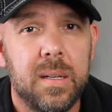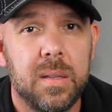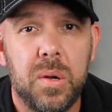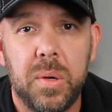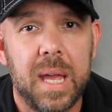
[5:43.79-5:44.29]

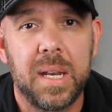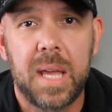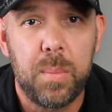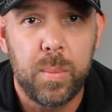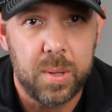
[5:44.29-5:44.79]
and low gain
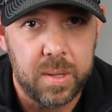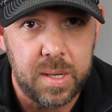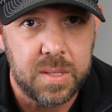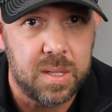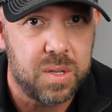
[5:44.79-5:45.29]

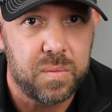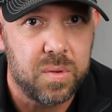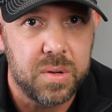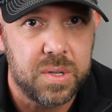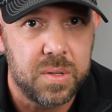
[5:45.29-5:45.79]
capabilities in this
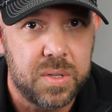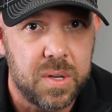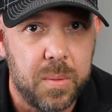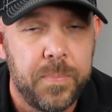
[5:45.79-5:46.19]
version. So